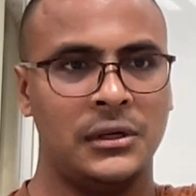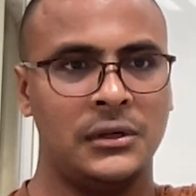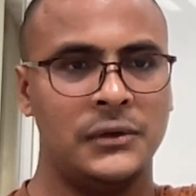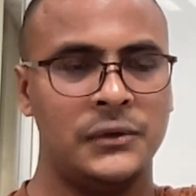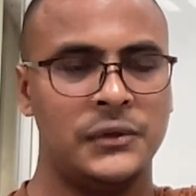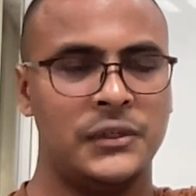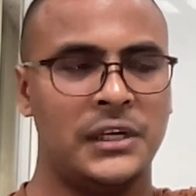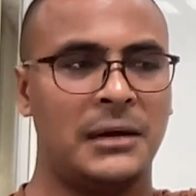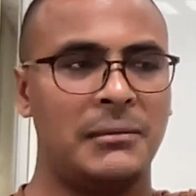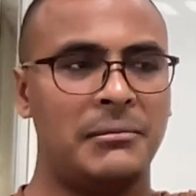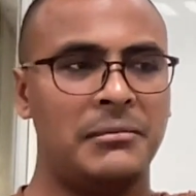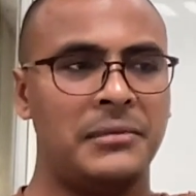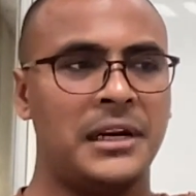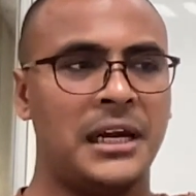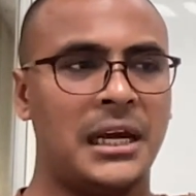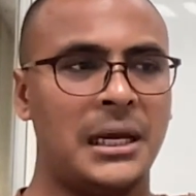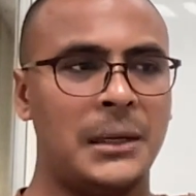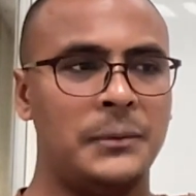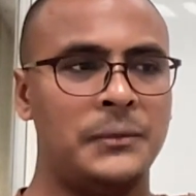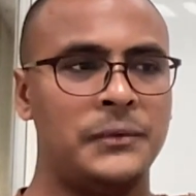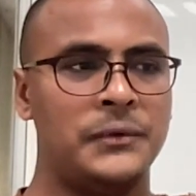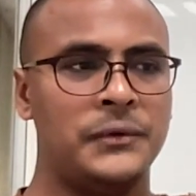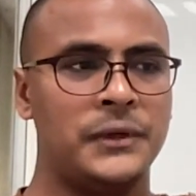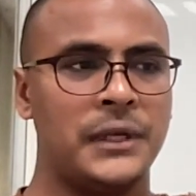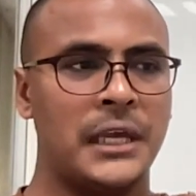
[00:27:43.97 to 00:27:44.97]

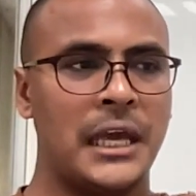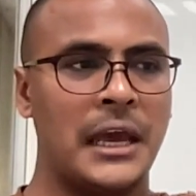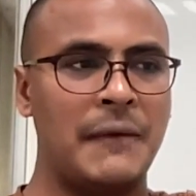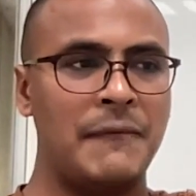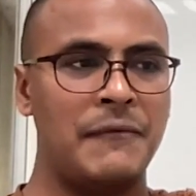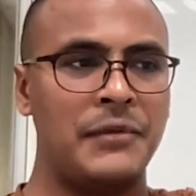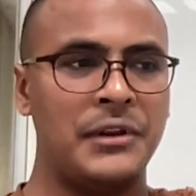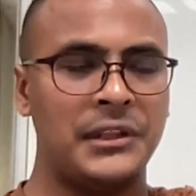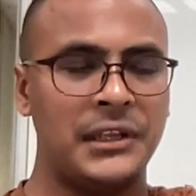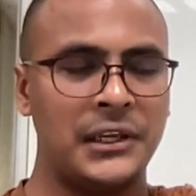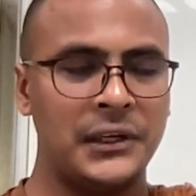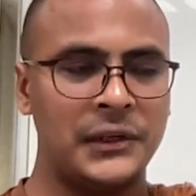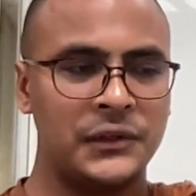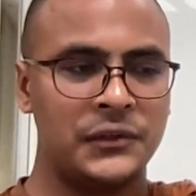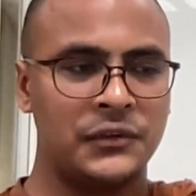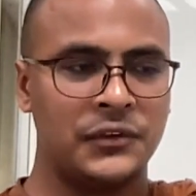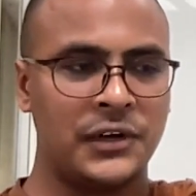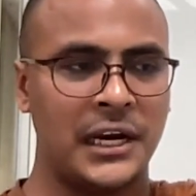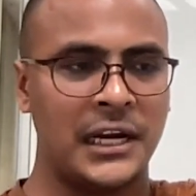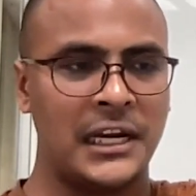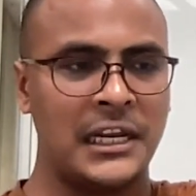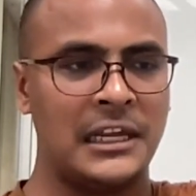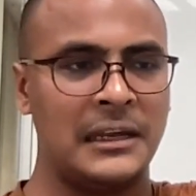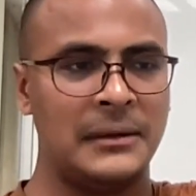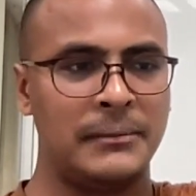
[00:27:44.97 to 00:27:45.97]
Sometimes everything is
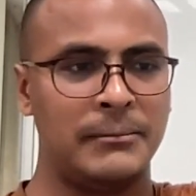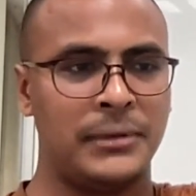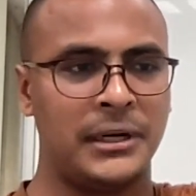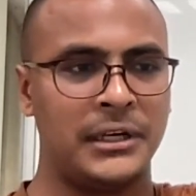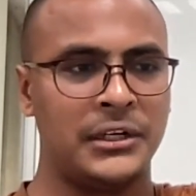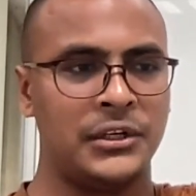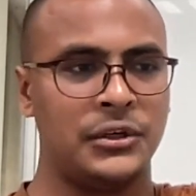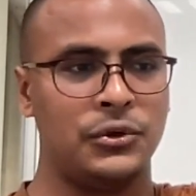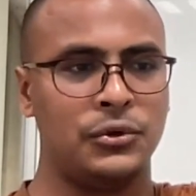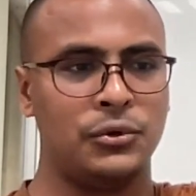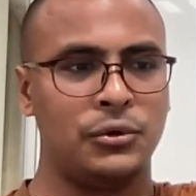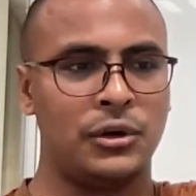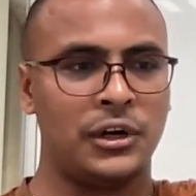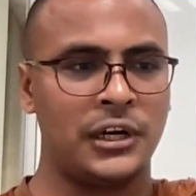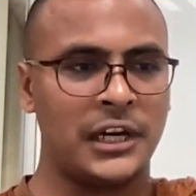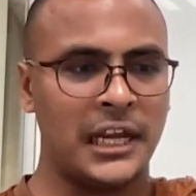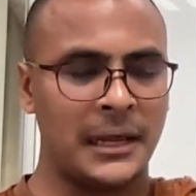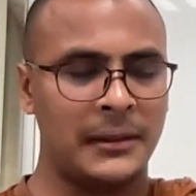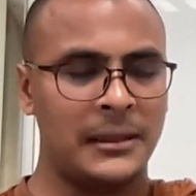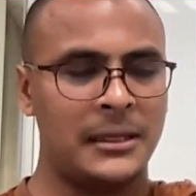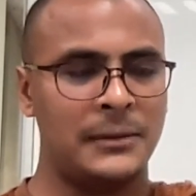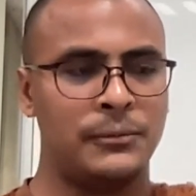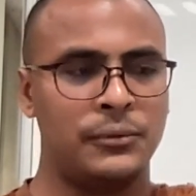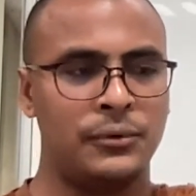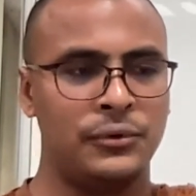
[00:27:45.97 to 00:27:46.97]
ready, but you do not
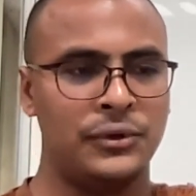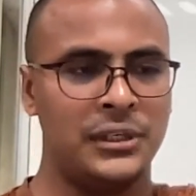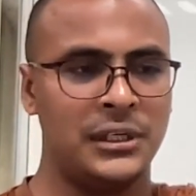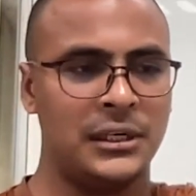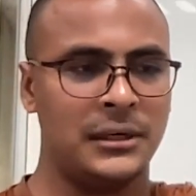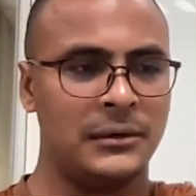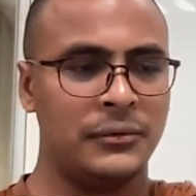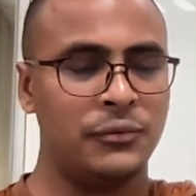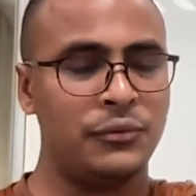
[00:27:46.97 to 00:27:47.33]
have the punya.